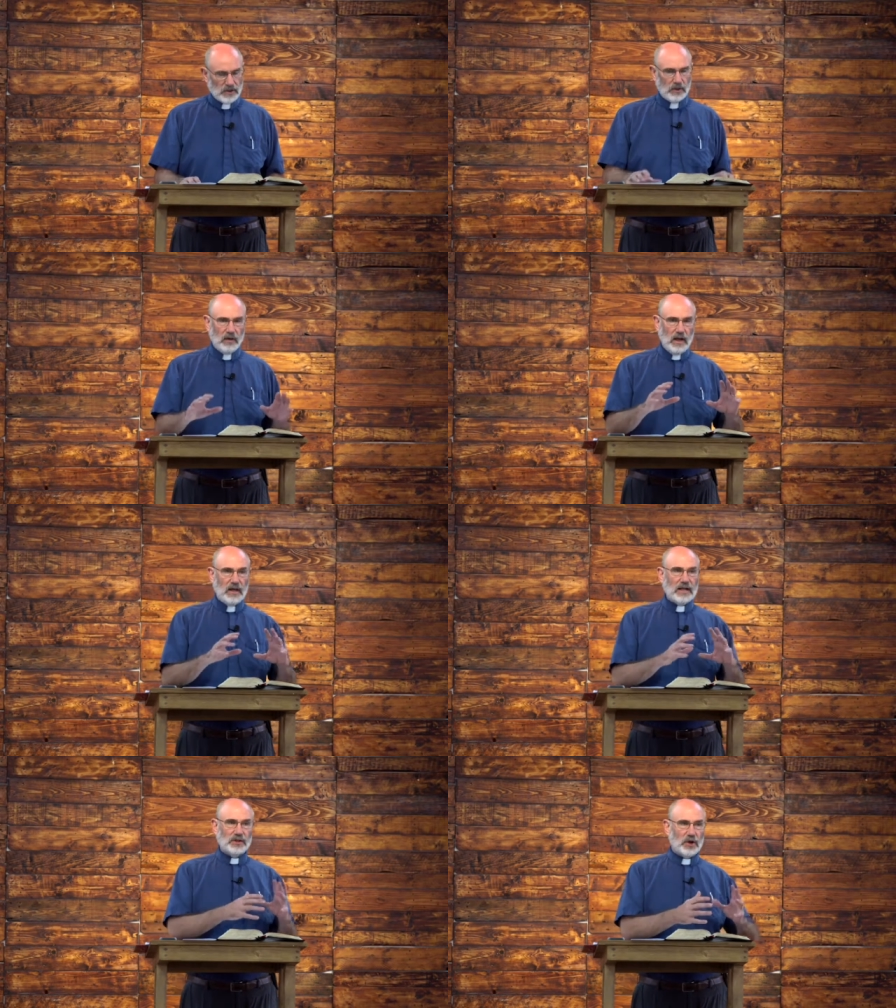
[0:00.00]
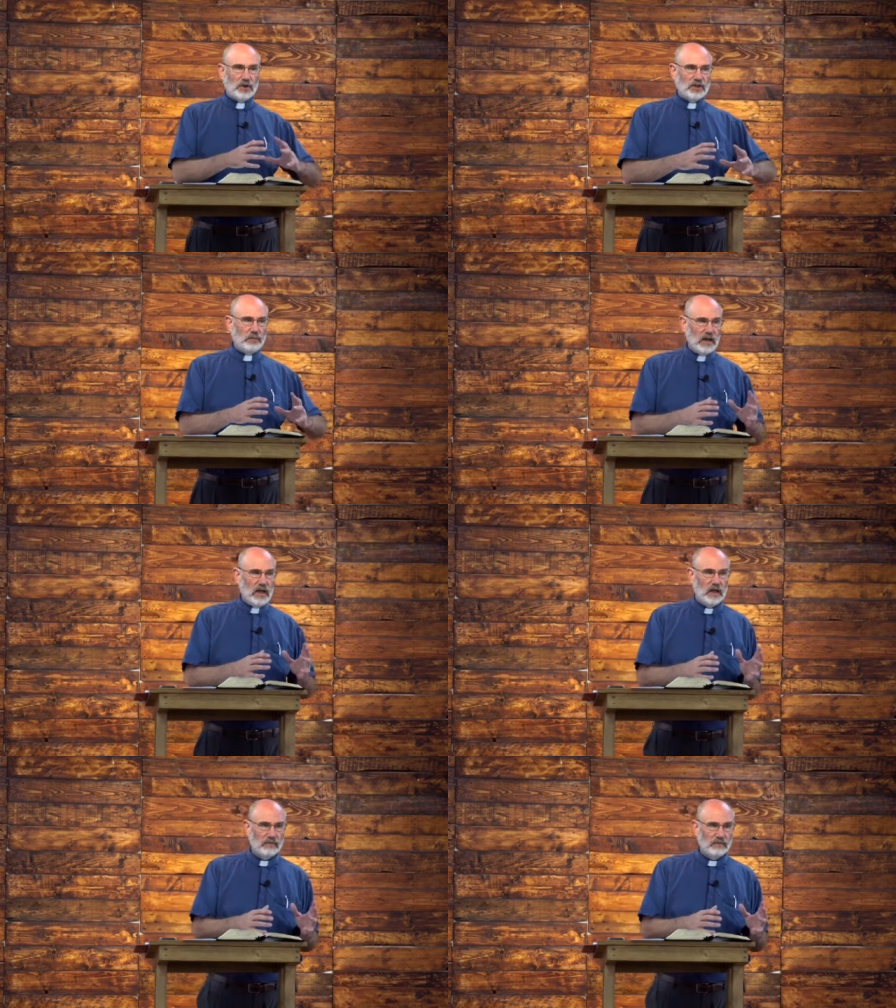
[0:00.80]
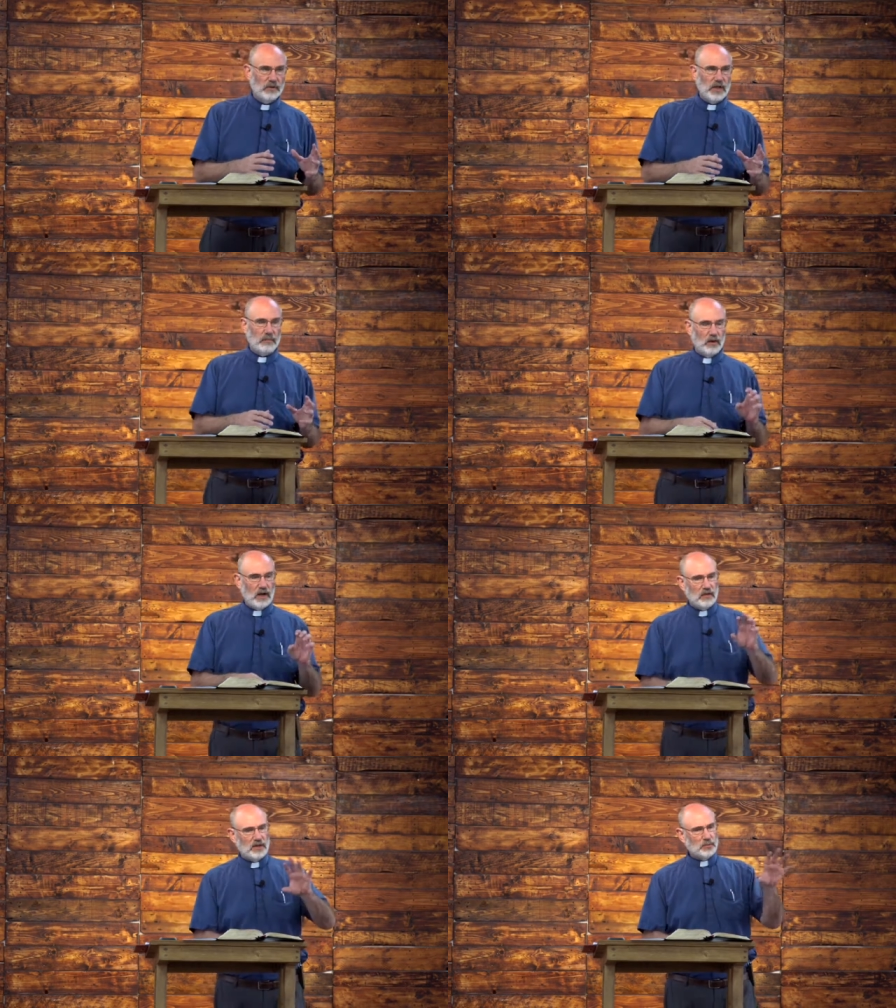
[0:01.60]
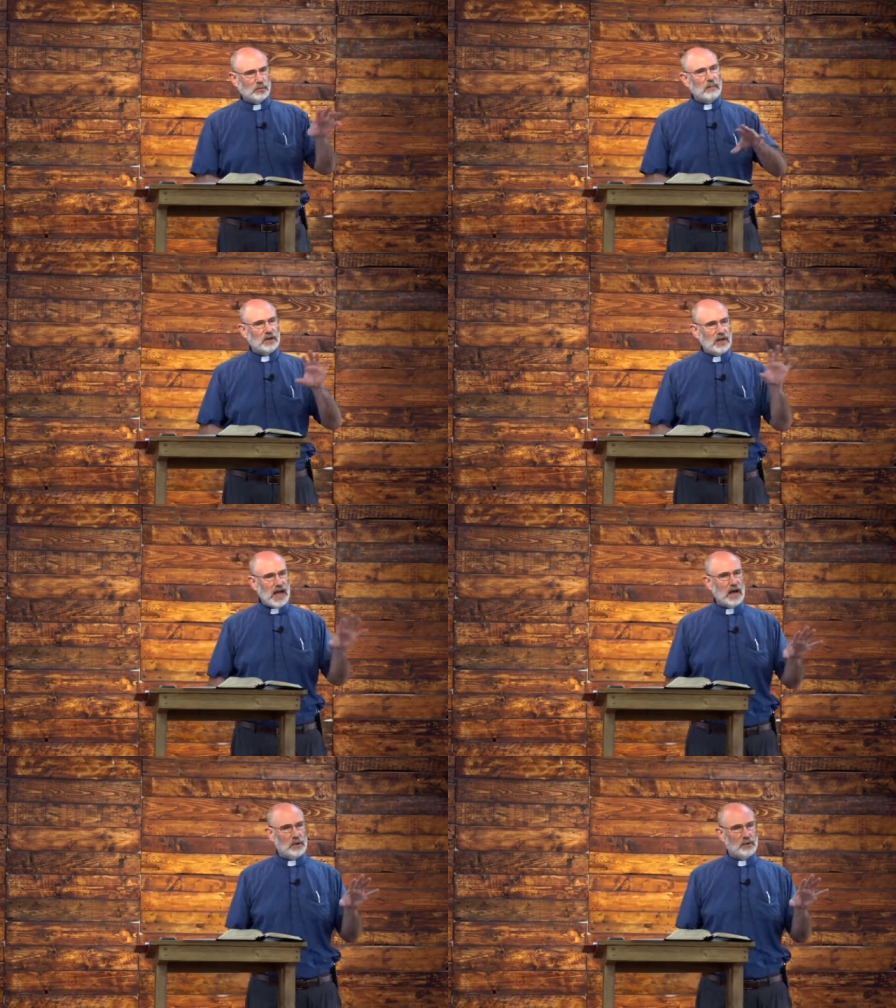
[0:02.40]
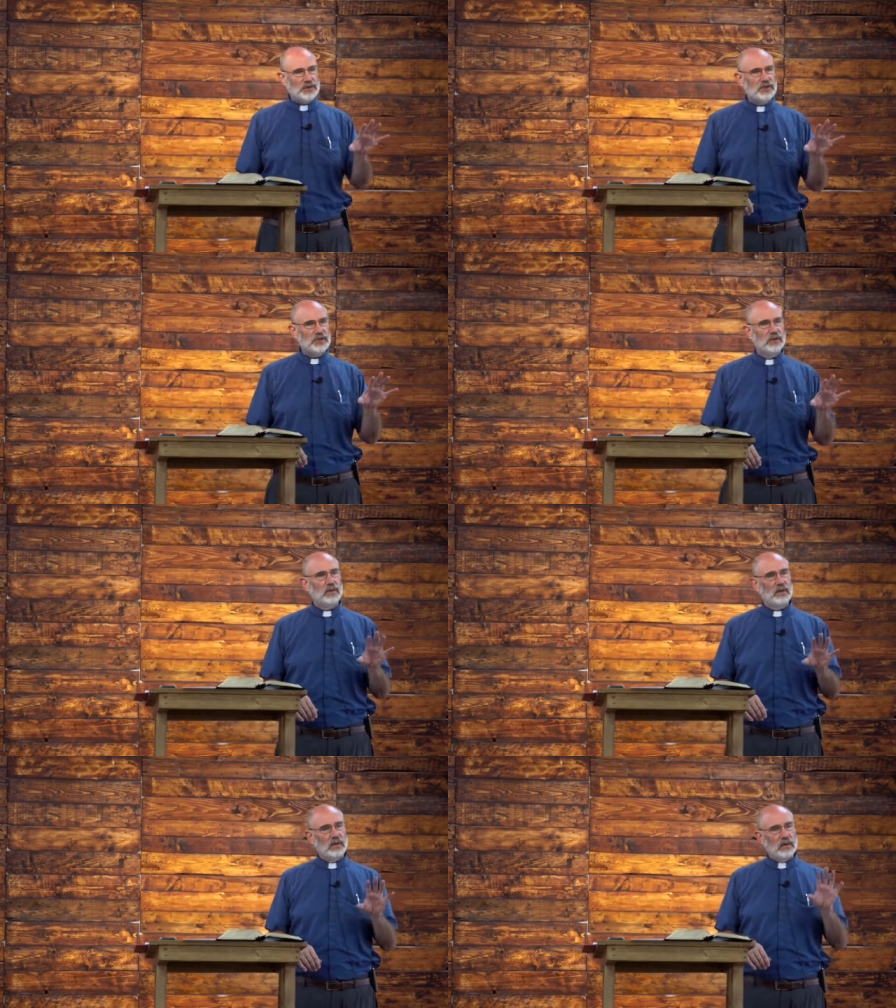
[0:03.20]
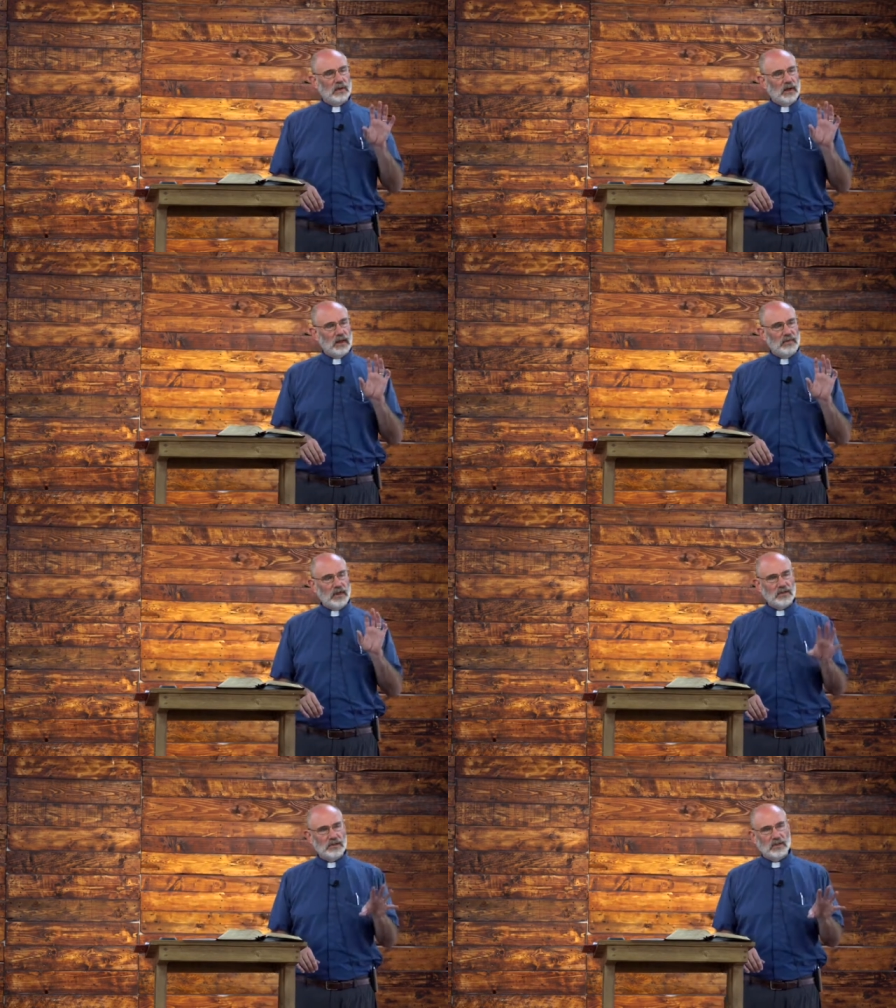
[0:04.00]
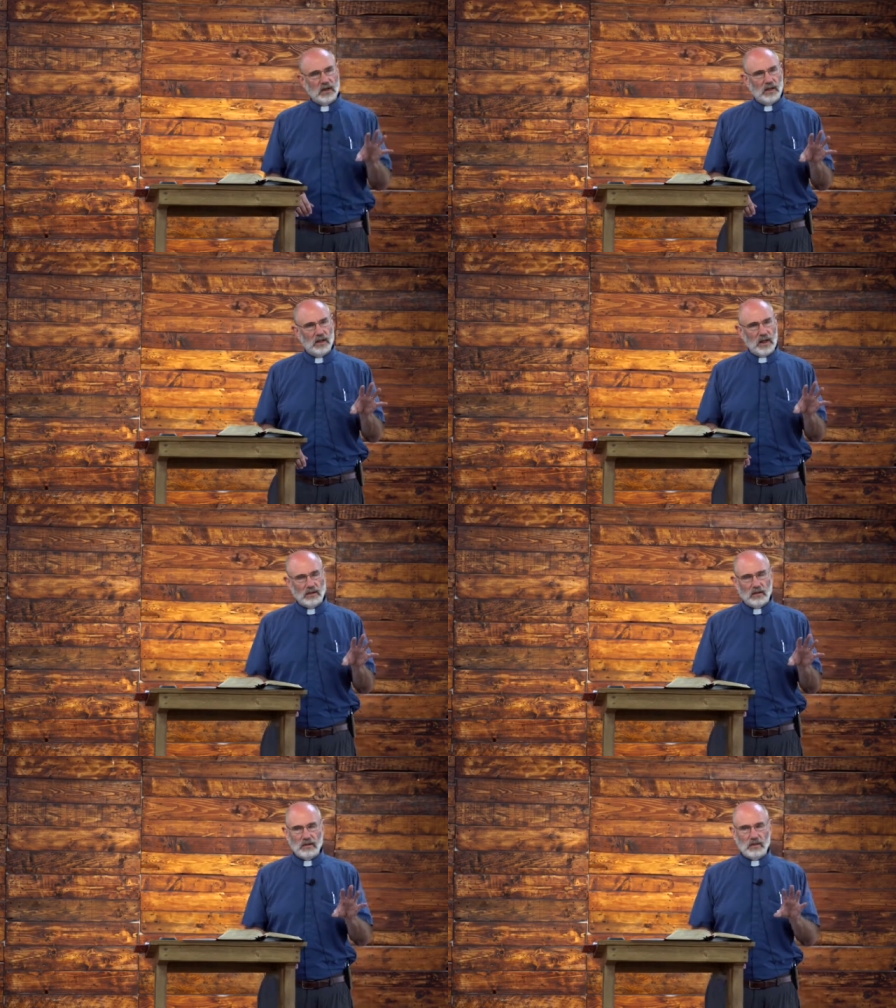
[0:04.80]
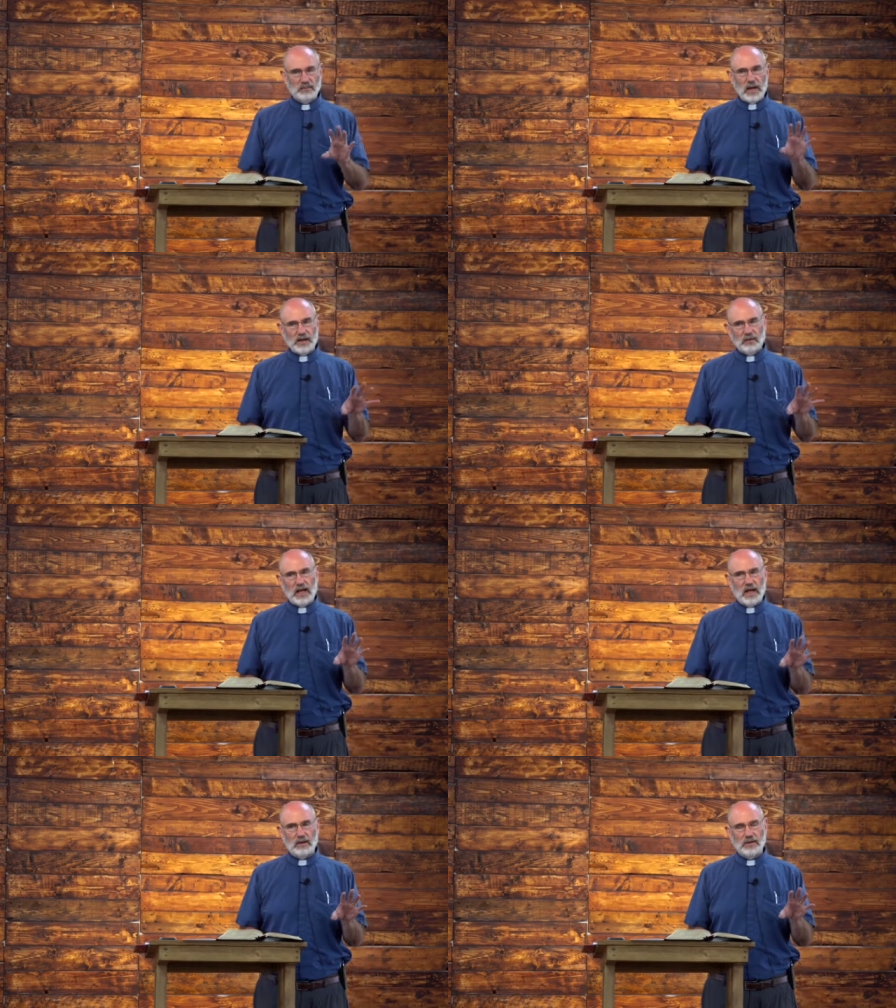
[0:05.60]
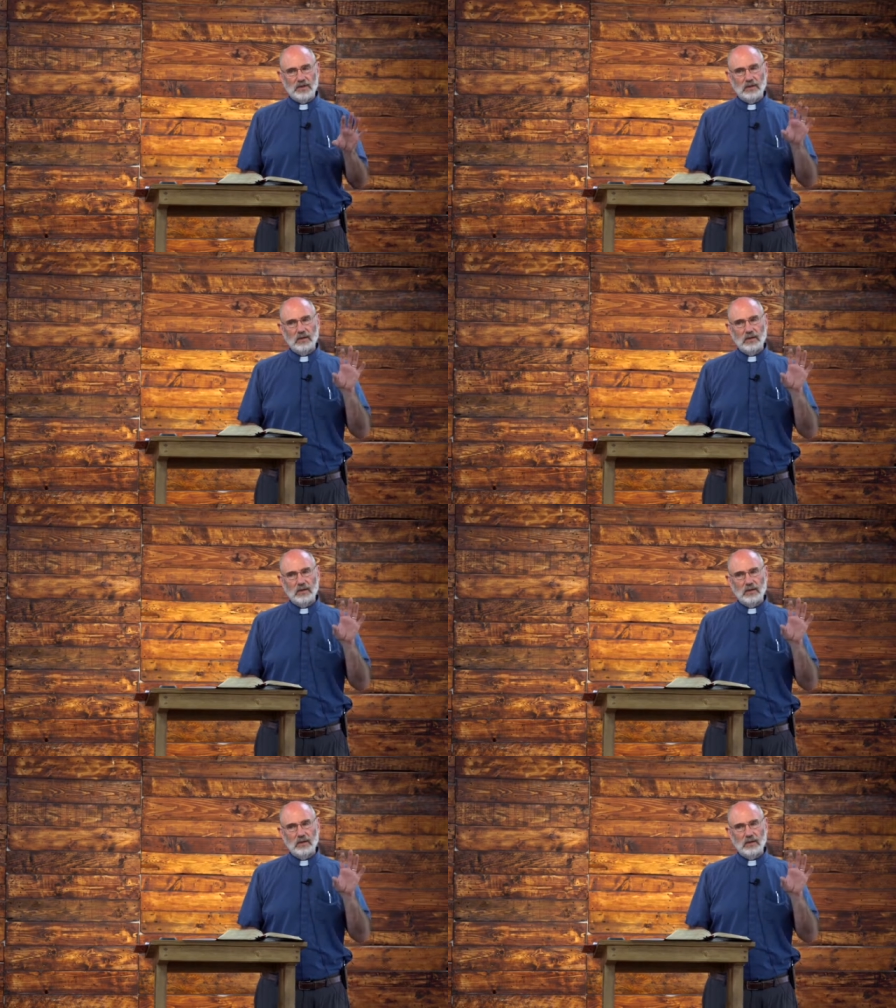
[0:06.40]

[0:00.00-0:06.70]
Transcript: and that starts at the beginning of 1 Samuel. You have the disrupted house and the dismantled house.